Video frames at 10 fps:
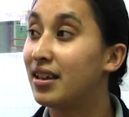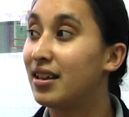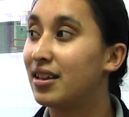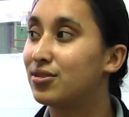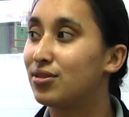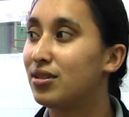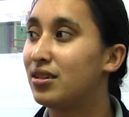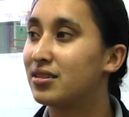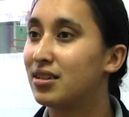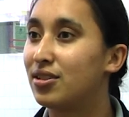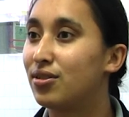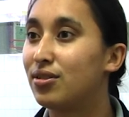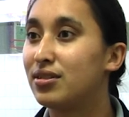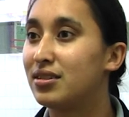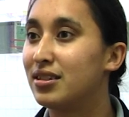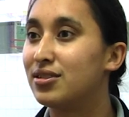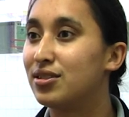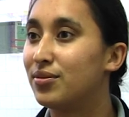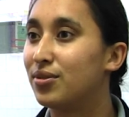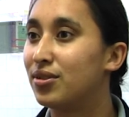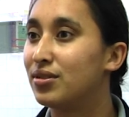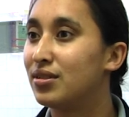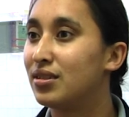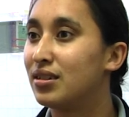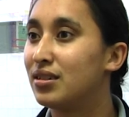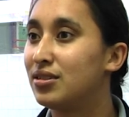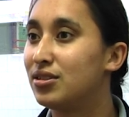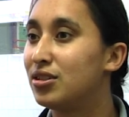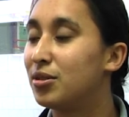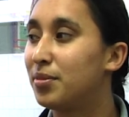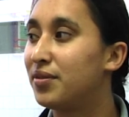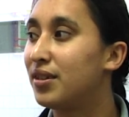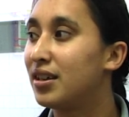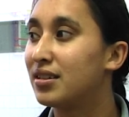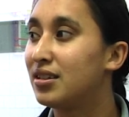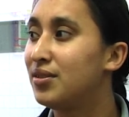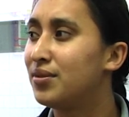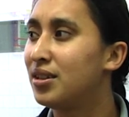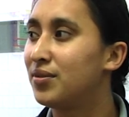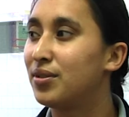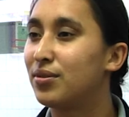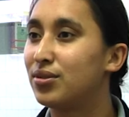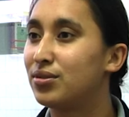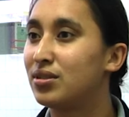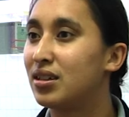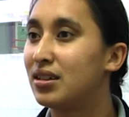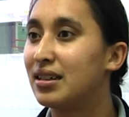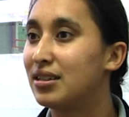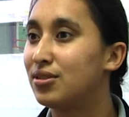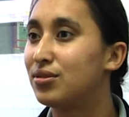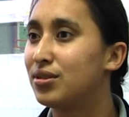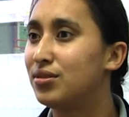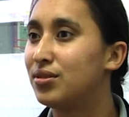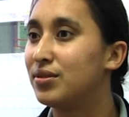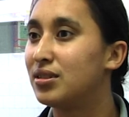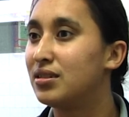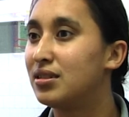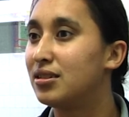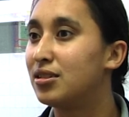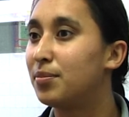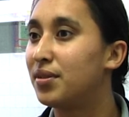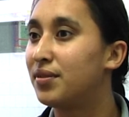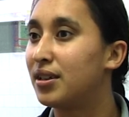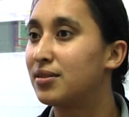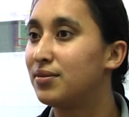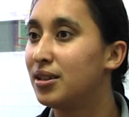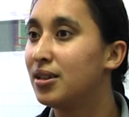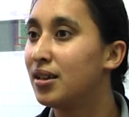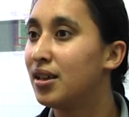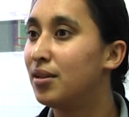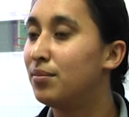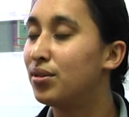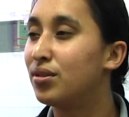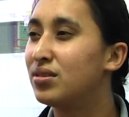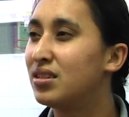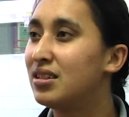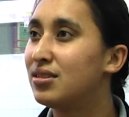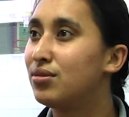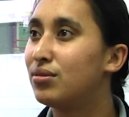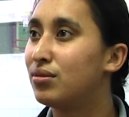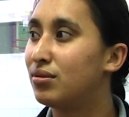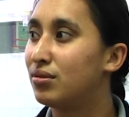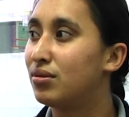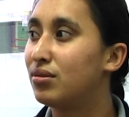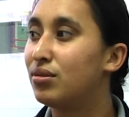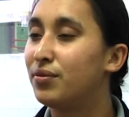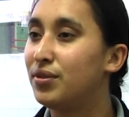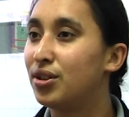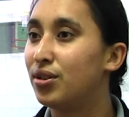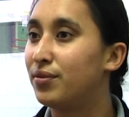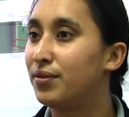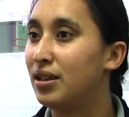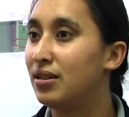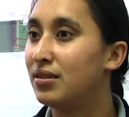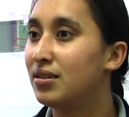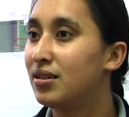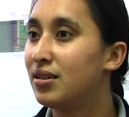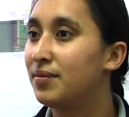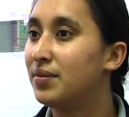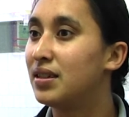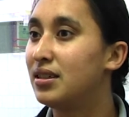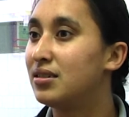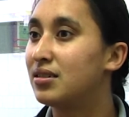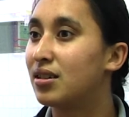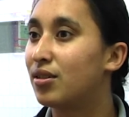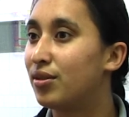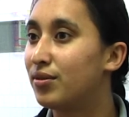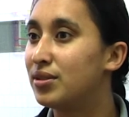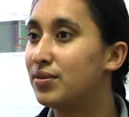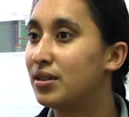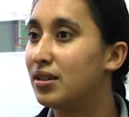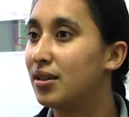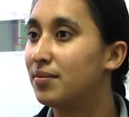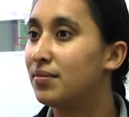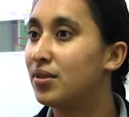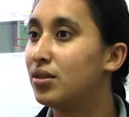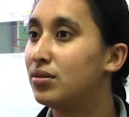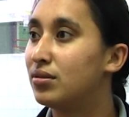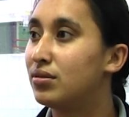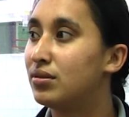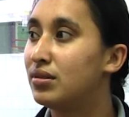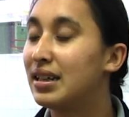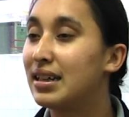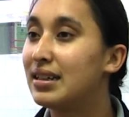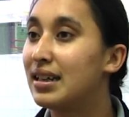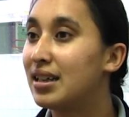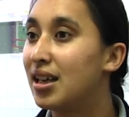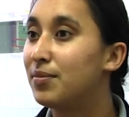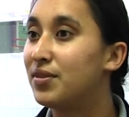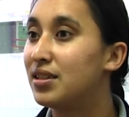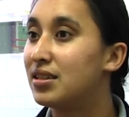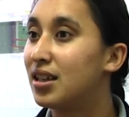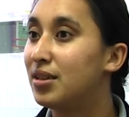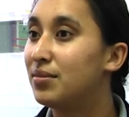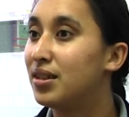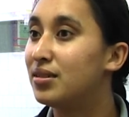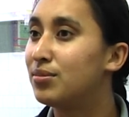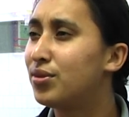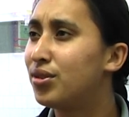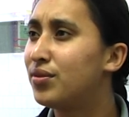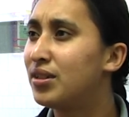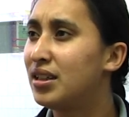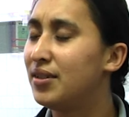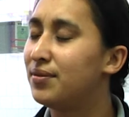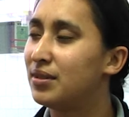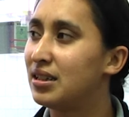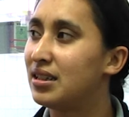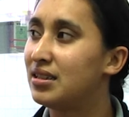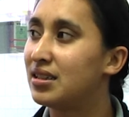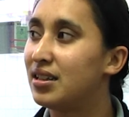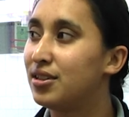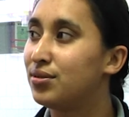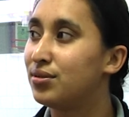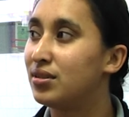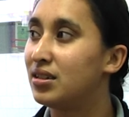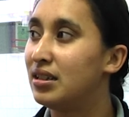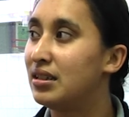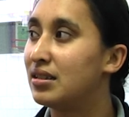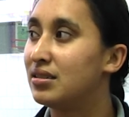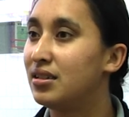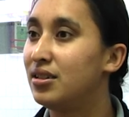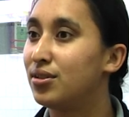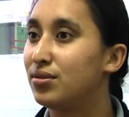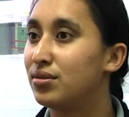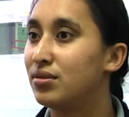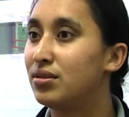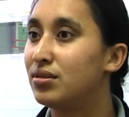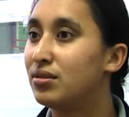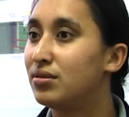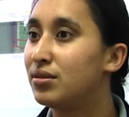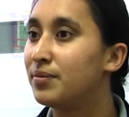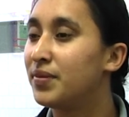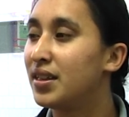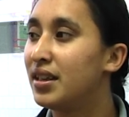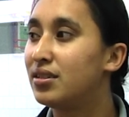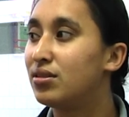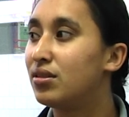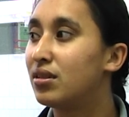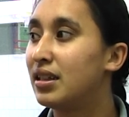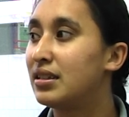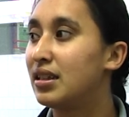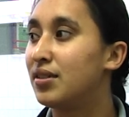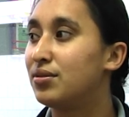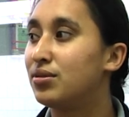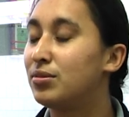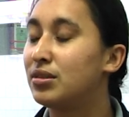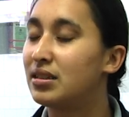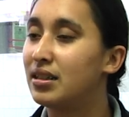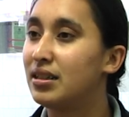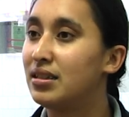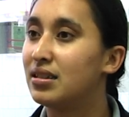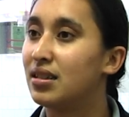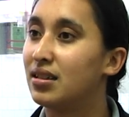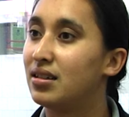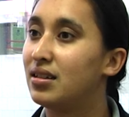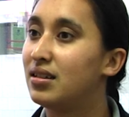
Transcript: actually extract all the things they want. This is a perfect, even if they want to start get into a university, this is a perfect way, because there is no fear of failure. The teachers are always with them, so they can get help with assignments. Moreover, if they decided to study in the Srinarayana Institute, it's not like they have to study a